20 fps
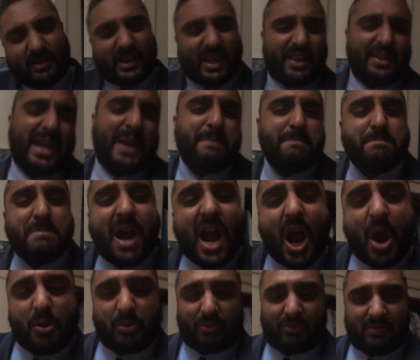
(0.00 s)
They
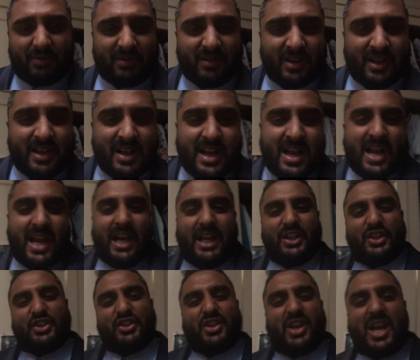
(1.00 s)
moan and
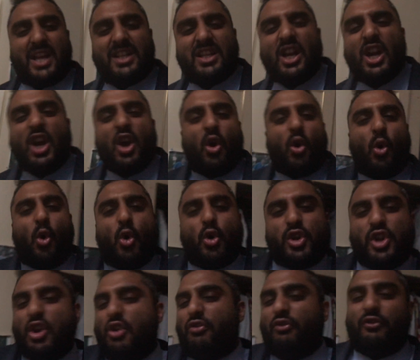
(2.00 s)
say, all
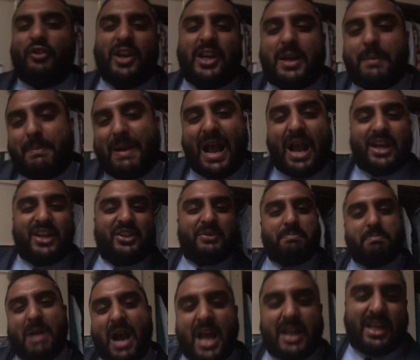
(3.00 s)
you think about is
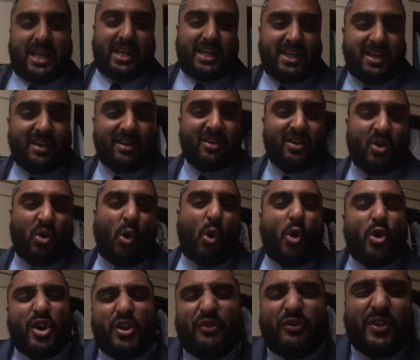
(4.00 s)
money
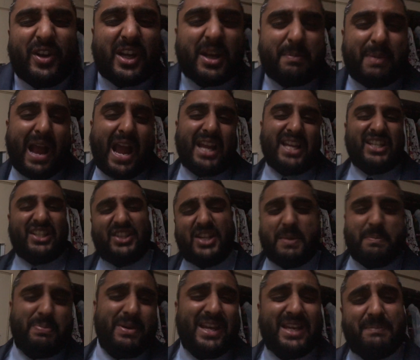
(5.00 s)
all you think about is the
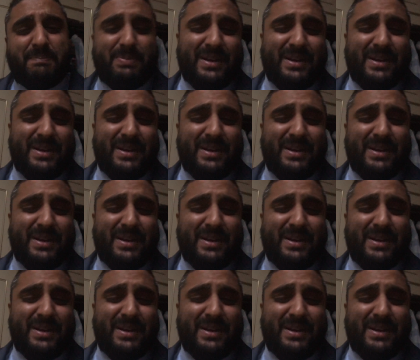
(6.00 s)
big